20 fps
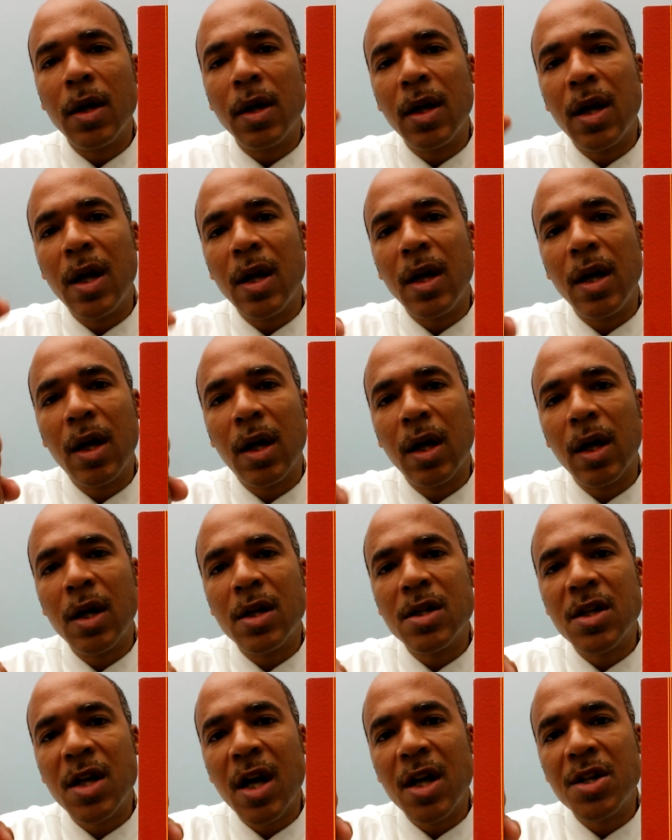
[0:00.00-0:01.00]

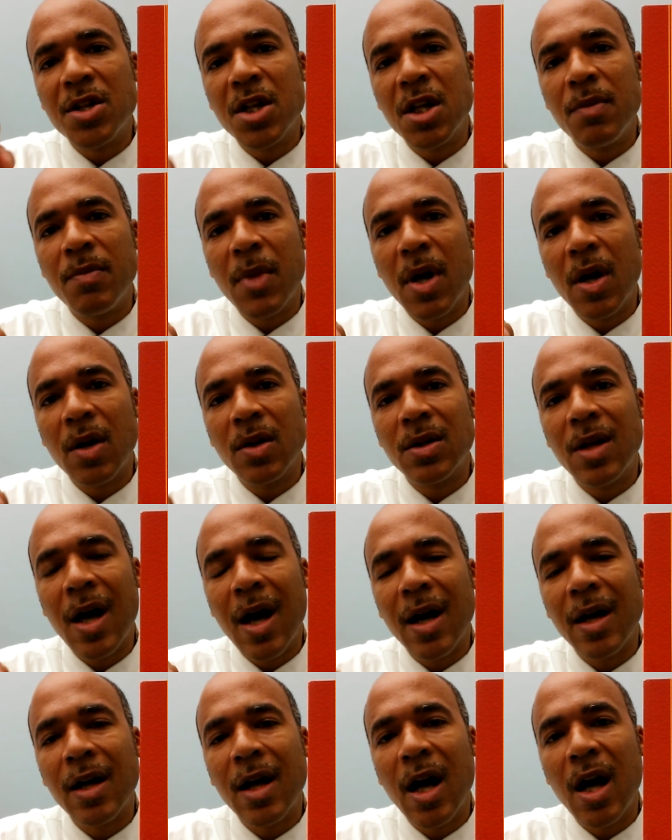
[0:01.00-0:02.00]
KennyKlutch at
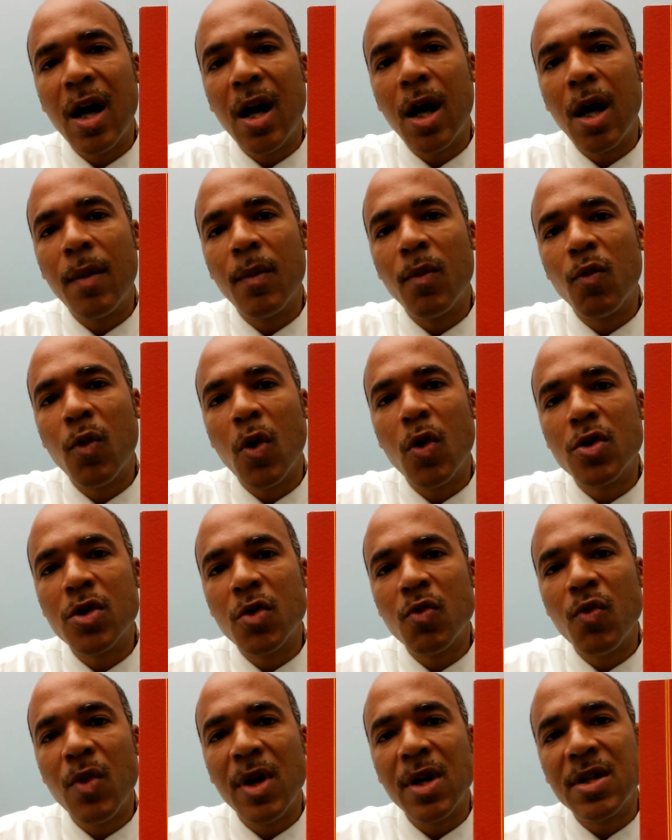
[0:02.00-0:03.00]
gmail.com.
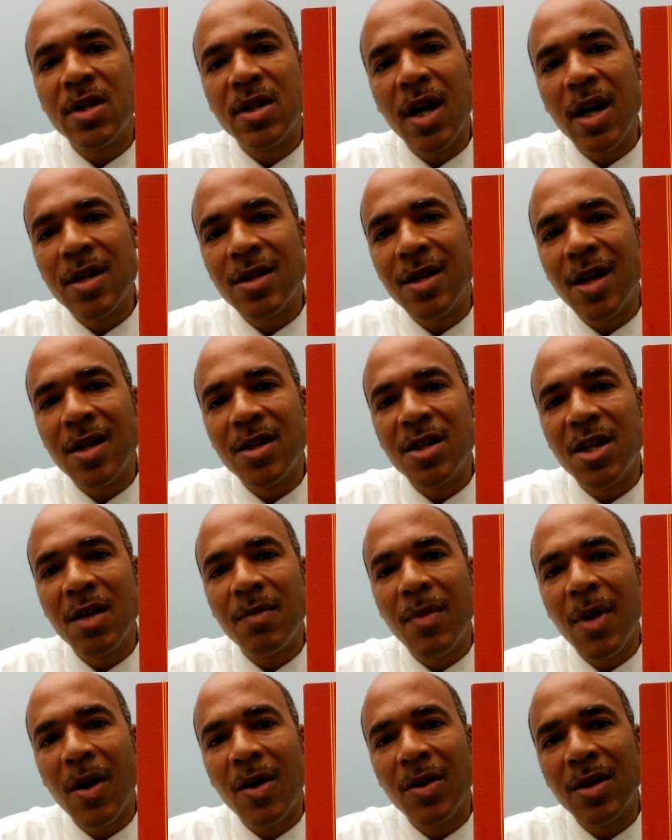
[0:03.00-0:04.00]
Road2Renaissance at
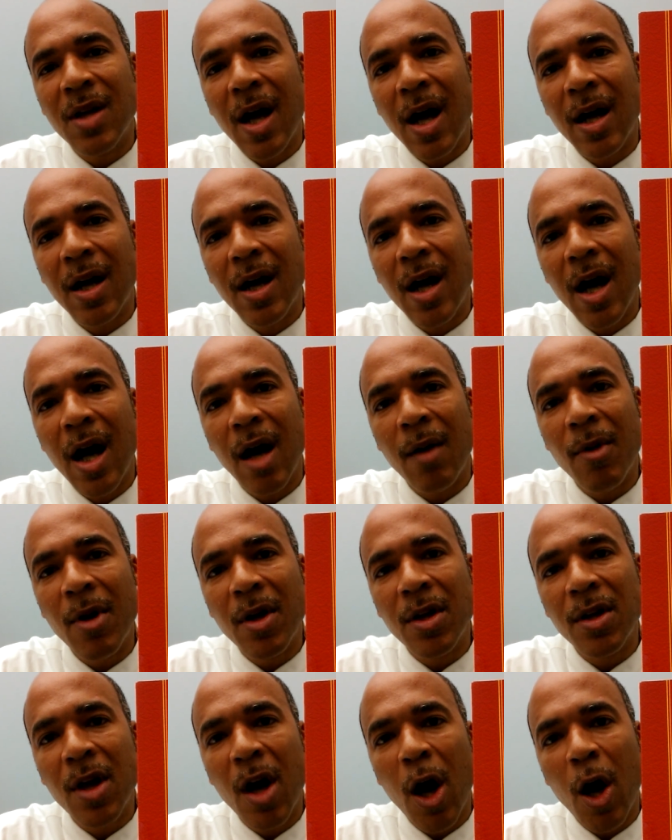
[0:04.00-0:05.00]
gmail.com.
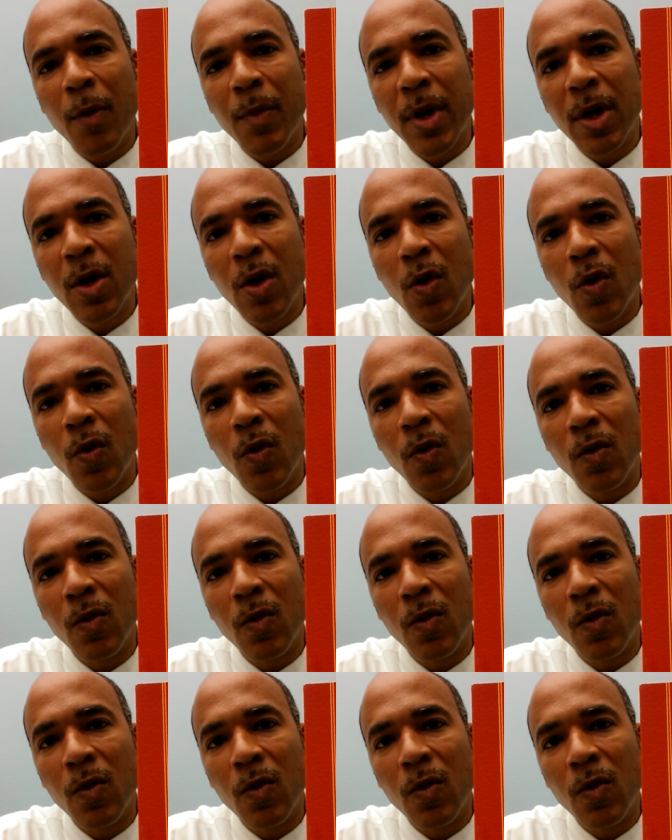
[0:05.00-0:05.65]
Y'all be cool.